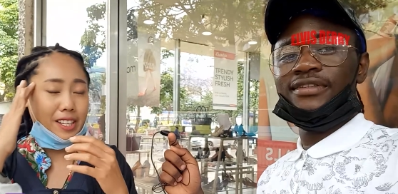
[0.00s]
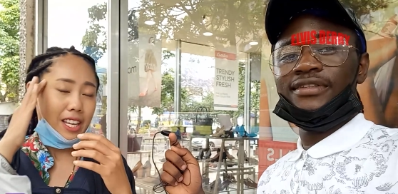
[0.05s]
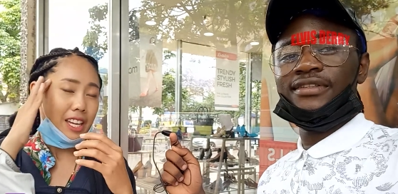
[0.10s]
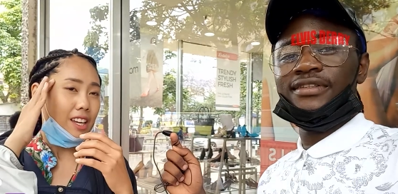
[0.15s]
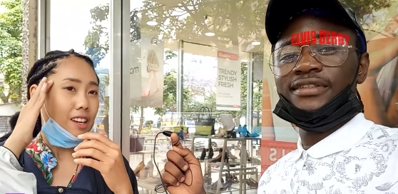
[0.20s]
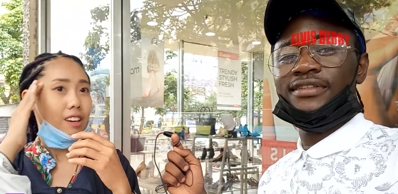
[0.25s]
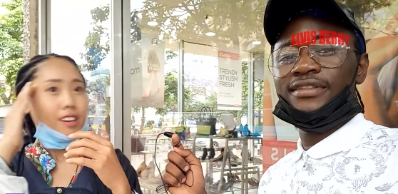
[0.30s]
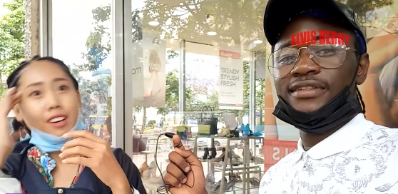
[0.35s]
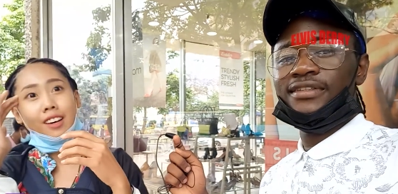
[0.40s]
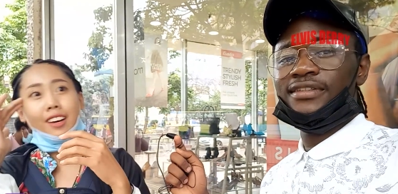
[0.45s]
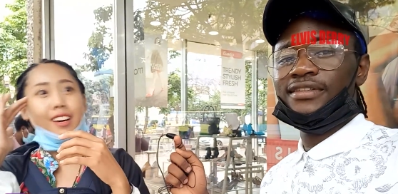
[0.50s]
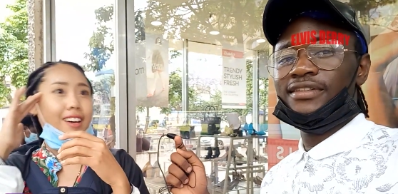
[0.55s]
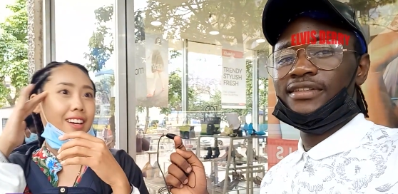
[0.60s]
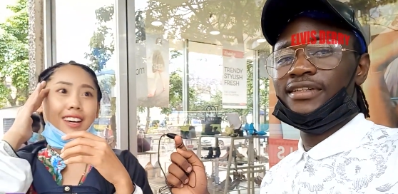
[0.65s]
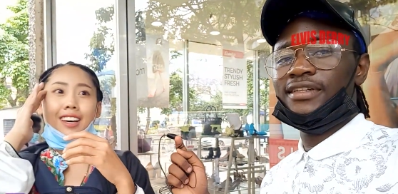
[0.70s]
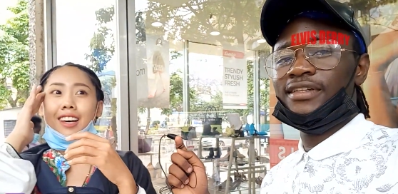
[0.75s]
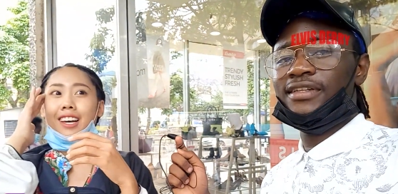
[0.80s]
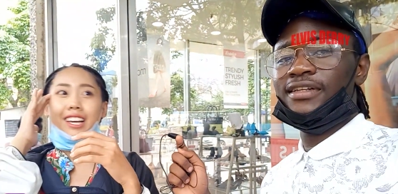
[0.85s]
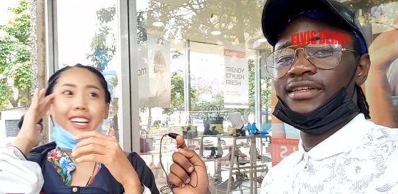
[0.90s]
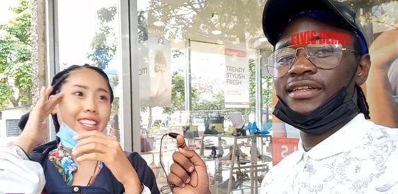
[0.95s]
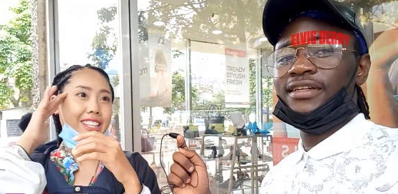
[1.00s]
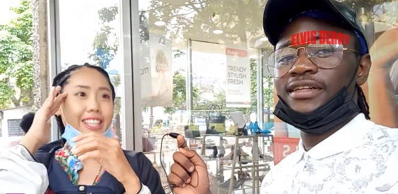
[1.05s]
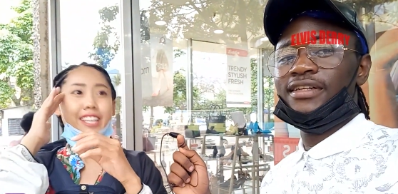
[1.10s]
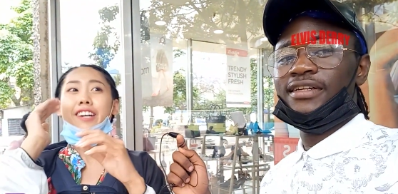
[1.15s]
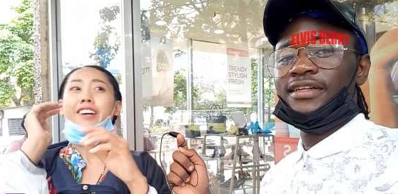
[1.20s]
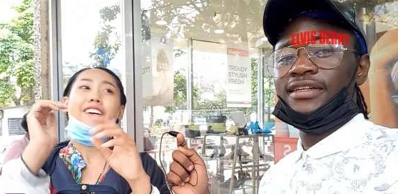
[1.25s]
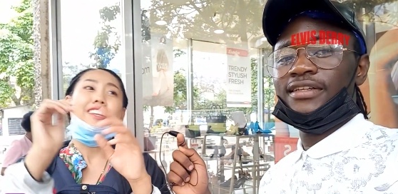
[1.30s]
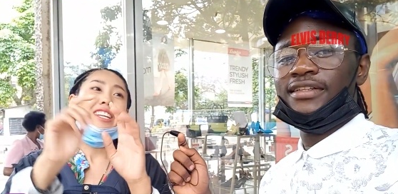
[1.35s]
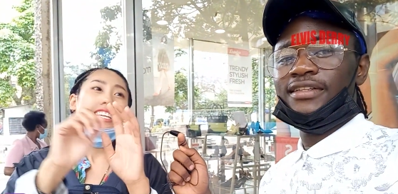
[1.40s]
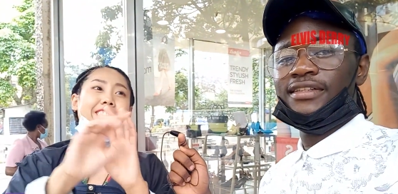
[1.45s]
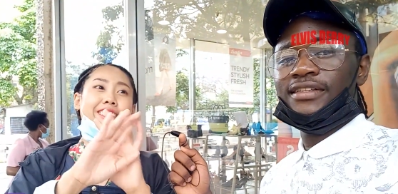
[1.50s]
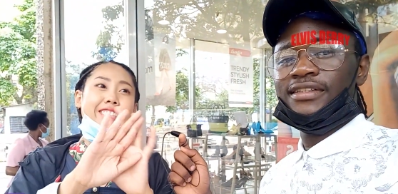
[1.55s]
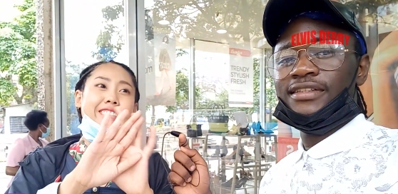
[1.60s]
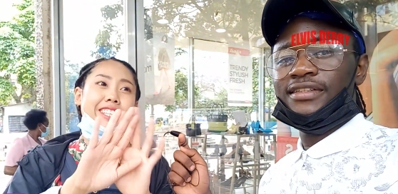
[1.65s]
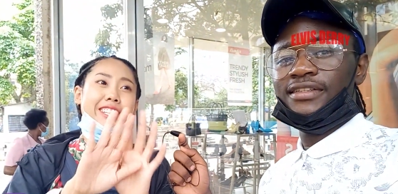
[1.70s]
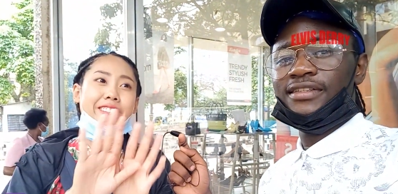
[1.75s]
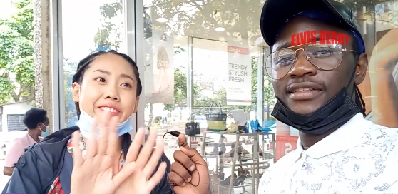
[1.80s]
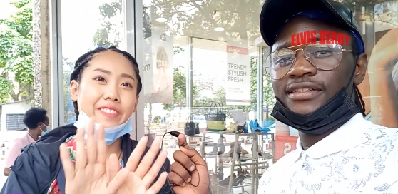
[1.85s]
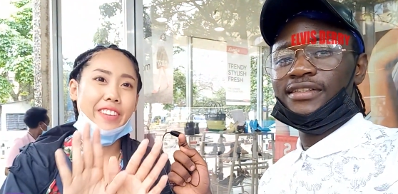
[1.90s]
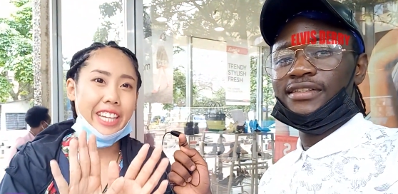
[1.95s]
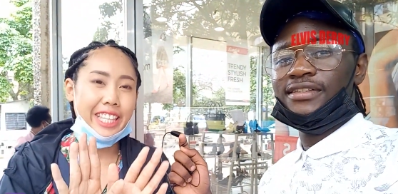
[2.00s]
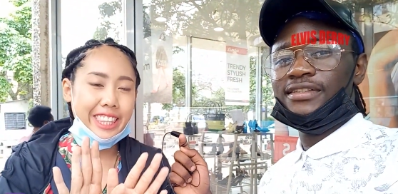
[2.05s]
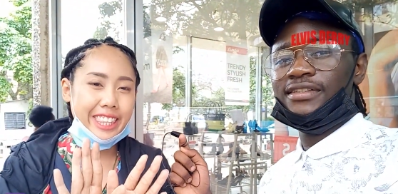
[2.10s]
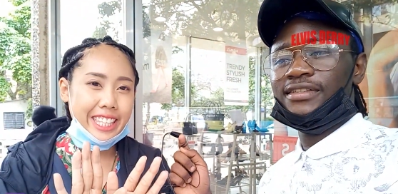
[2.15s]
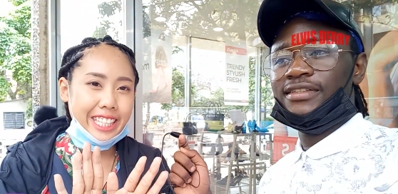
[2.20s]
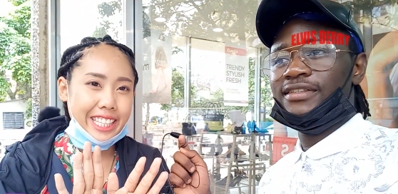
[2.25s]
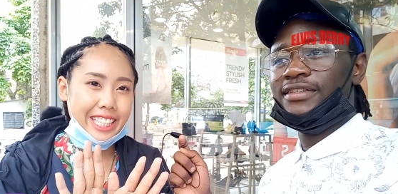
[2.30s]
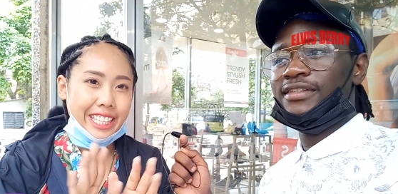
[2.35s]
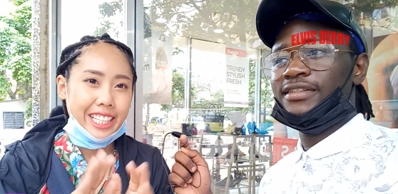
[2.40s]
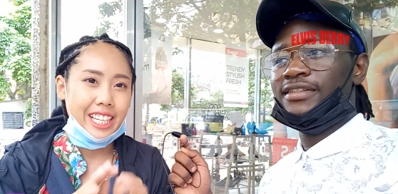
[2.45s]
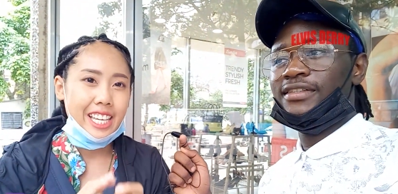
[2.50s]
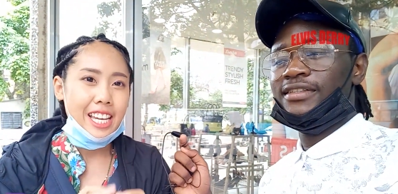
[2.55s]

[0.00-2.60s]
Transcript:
Speaker 1: like, oh no, that's not my thing.